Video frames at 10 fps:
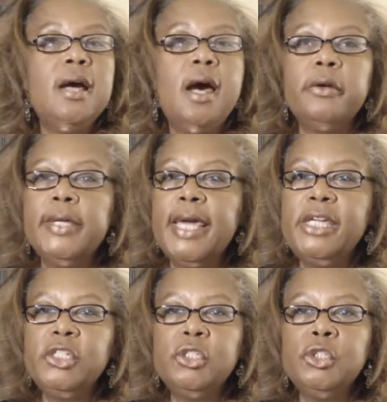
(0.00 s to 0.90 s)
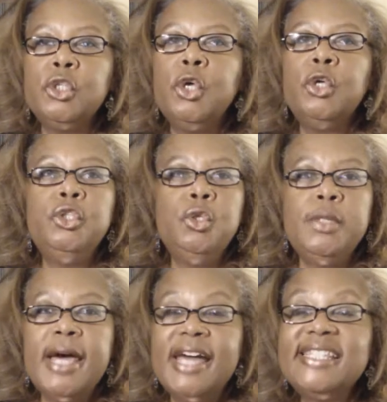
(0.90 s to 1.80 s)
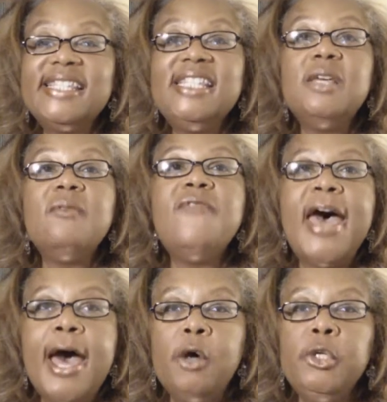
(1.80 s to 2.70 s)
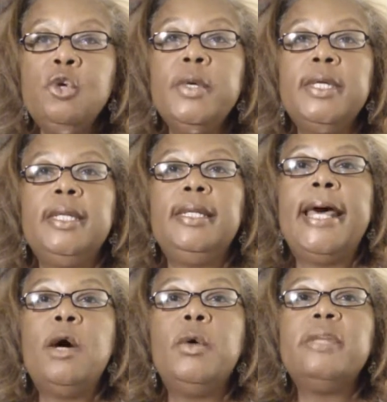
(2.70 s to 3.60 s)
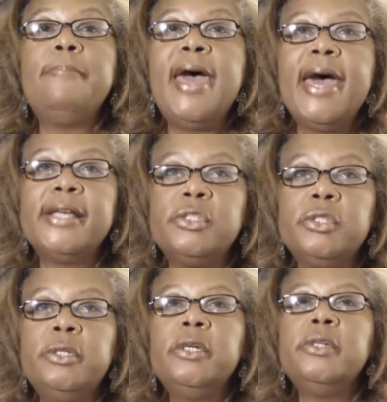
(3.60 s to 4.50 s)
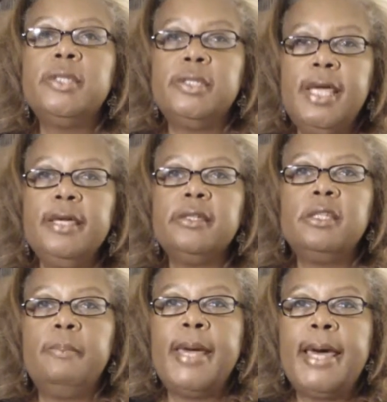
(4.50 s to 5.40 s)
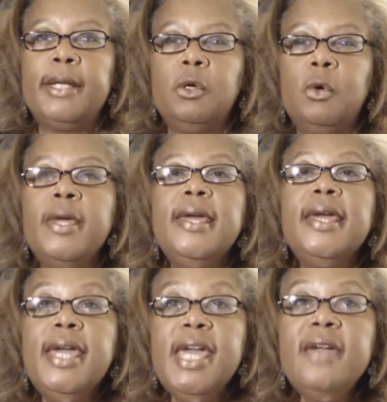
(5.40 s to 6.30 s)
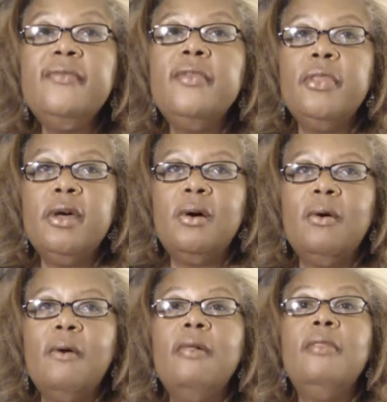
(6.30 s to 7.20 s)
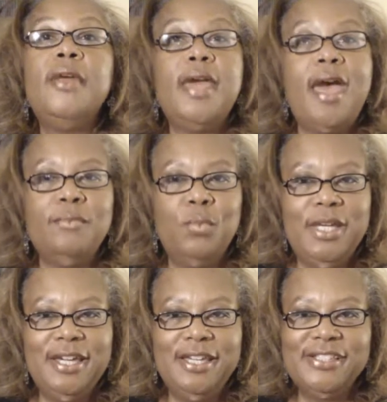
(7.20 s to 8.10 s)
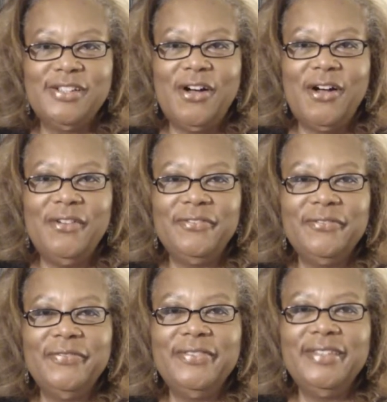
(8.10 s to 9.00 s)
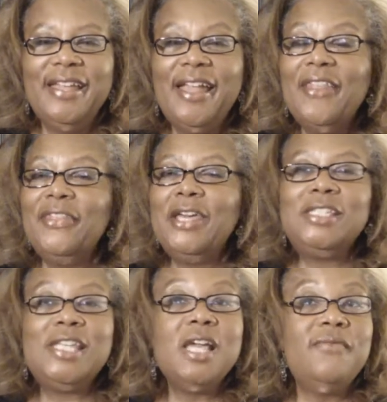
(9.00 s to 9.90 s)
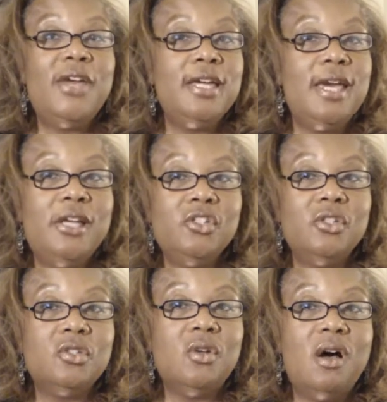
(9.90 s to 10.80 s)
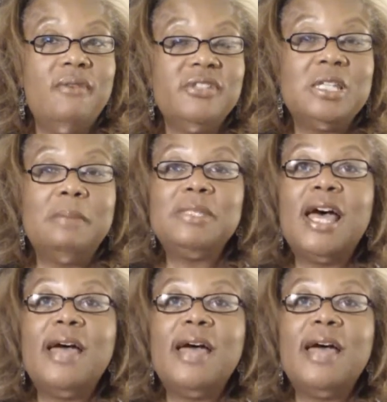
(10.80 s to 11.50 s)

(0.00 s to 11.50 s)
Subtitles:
Many congregations do not see the value in allowing the pastor to take a sabbatical, even though they have weekends off, They take vacations off